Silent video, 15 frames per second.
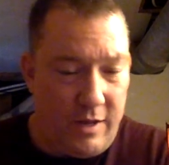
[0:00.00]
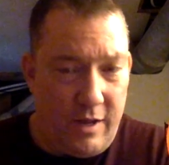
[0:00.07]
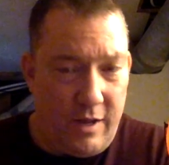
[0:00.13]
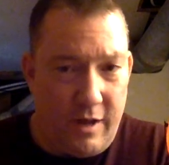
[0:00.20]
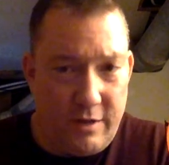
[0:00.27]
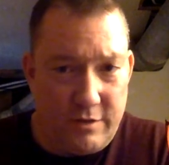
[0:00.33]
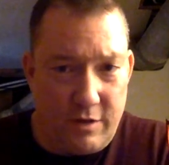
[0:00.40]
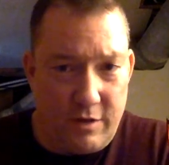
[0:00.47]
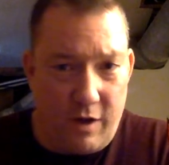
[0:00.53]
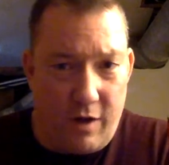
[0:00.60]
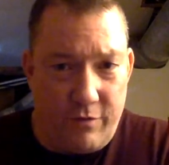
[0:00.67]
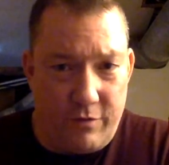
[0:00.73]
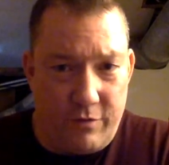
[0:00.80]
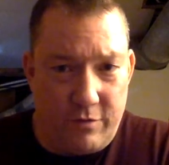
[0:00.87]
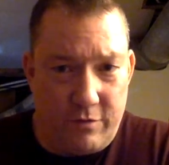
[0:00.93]
as an
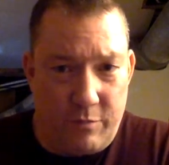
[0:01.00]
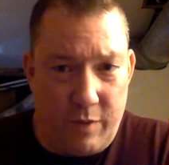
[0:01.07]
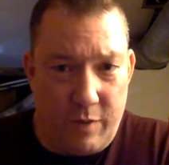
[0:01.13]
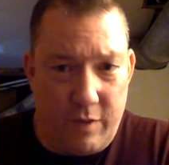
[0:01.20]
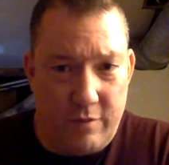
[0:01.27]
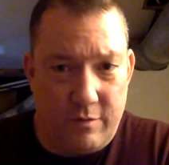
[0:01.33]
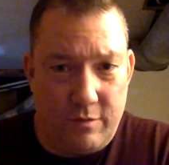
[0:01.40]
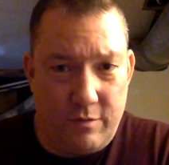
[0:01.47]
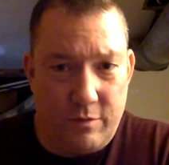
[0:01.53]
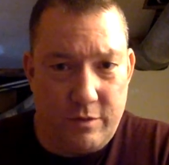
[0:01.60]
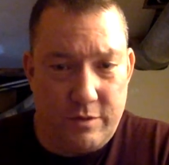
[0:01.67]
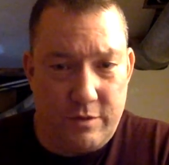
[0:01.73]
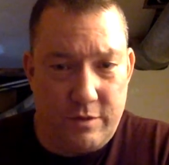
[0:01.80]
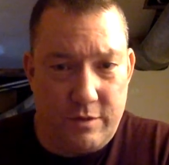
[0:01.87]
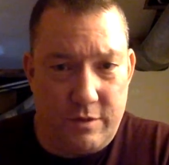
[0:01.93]
office space. It
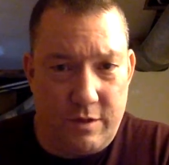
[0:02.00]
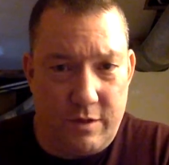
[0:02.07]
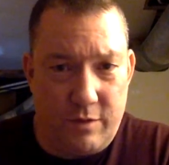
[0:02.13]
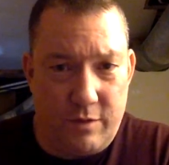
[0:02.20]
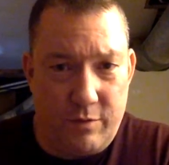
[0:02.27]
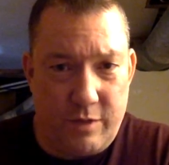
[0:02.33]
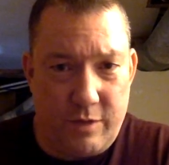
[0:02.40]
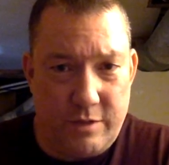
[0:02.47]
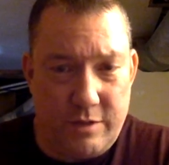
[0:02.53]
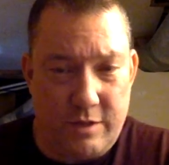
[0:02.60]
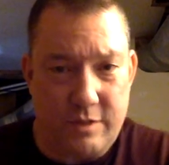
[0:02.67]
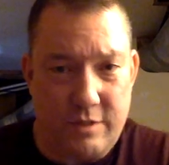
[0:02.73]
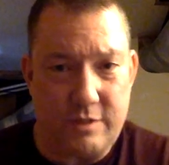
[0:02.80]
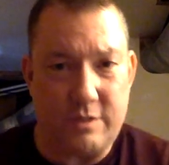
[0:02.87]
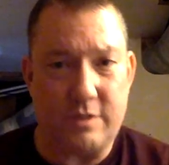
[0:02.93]
wasn't a
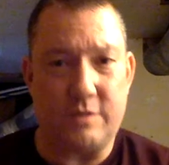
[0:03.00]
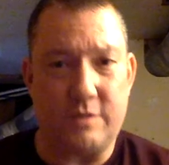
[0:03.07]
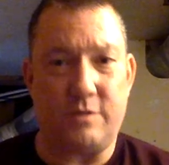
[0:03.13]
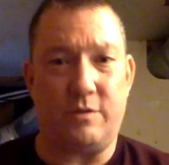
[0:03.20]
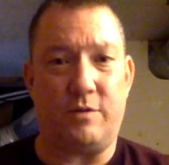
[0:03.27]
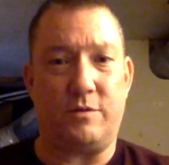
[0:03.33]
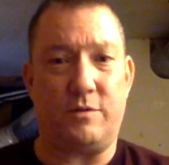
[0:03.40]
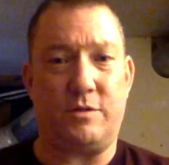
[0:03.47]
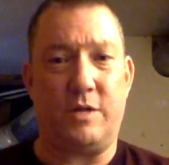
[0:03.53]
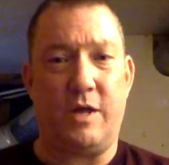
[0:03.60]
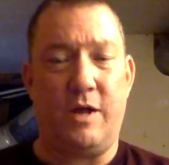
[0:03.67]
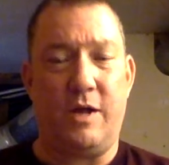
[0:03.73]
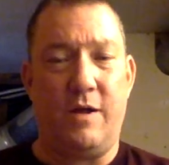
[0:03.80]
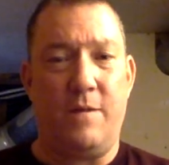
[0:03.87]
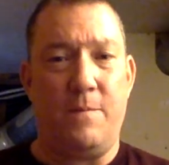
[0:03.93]
residence. So
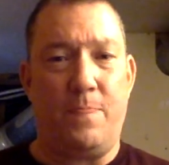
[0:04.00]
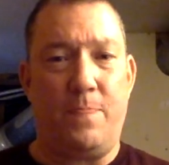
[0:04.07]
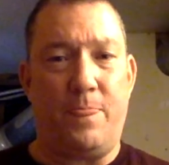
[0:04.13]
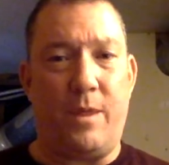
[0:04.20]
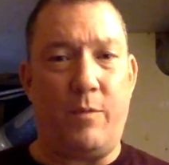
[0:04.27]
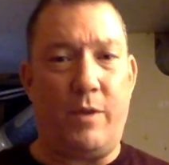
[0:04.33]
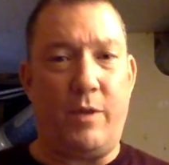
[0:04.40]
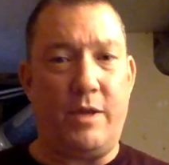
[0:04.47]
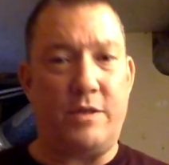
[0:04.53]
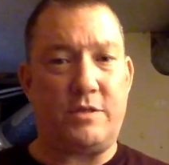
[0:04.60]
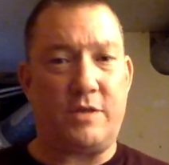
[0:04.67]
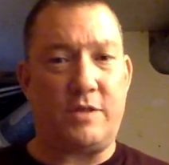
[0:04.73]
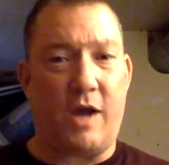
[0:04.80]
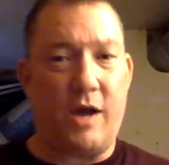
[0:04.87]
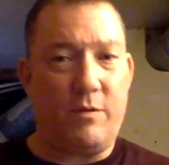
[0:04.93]
they went
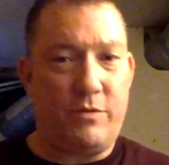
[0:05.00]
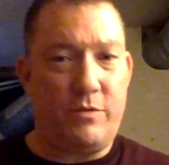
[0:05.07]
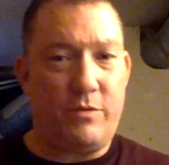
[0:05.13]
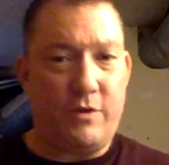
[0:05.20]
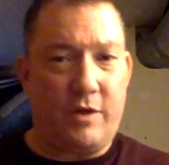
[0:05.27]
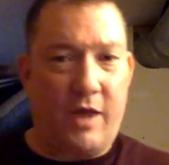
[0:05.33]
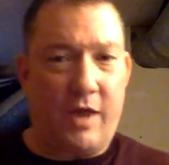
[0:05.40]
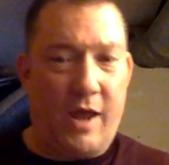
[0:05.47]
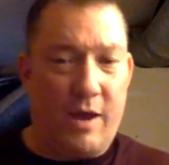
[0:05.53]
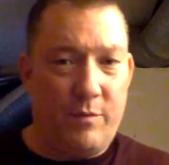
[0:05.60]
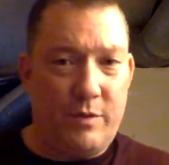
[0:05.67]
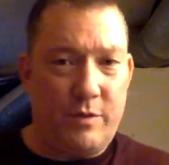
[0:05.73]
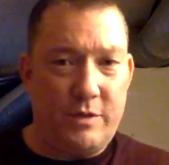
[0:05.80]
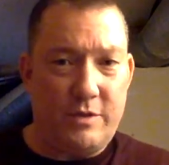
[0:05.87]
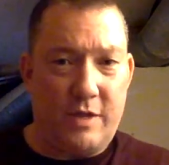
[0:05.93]
inside with their
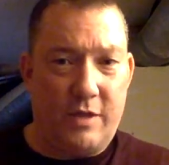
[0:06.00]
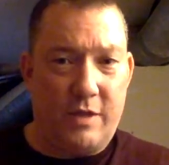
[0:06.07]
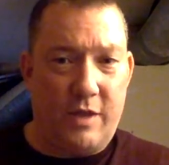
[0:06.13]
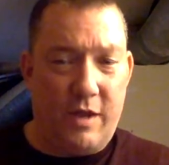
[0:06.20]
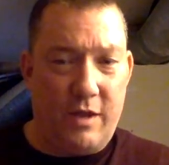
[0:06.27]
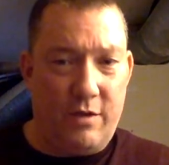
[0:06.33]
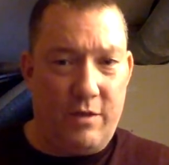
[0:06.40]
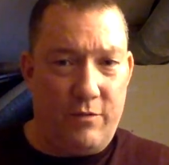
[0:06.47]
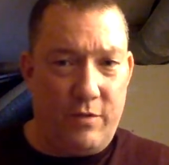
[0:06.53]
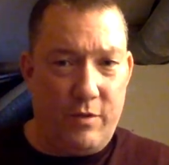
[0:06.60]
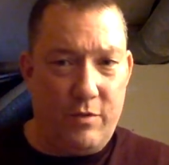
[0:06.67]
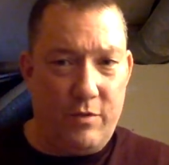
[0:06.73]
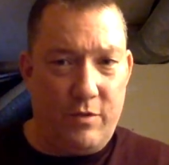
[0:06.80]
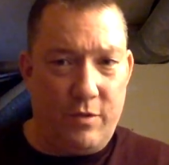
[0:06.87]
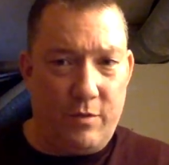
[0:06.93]
cameras, and they
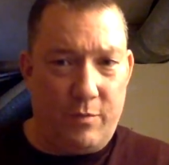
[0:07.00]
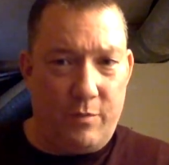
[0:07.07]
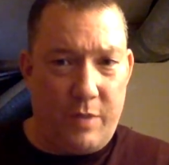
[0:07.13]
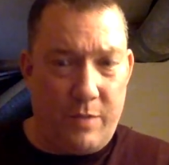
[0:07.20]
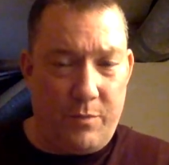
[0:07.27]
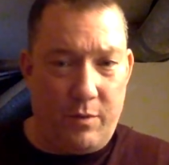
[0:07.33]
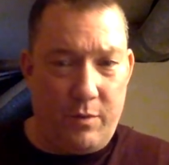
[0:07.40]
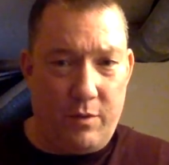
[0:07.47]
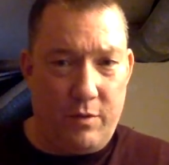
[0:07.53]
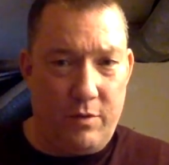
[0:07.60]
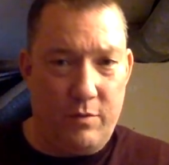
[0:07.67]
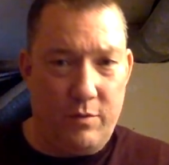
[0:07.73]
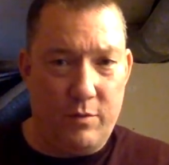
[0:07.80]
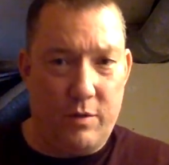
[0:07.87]
interviewed the people who were